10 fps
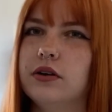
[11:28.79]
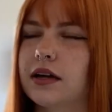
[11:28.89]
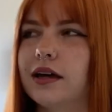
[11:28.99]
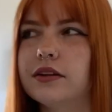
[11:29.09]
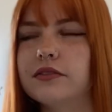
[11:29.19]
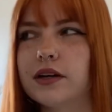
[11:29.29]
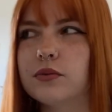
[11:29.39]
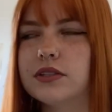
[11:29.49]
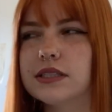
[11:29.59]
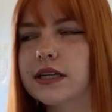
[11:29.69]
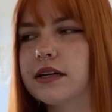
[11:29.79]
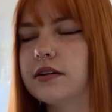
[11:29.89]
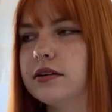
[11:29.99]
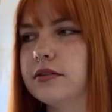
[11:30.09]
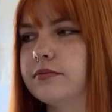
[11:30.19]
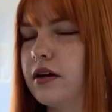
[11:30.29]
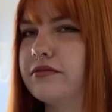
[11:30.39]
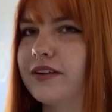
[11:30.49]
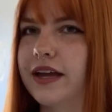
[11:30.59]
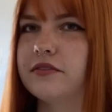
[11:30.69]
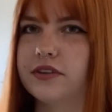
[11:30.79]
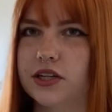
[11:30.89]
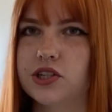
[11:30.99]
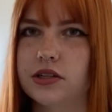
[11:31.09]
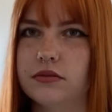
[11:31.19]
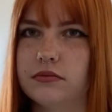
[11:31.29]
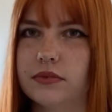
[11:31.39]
kind of that was like a fan fiction.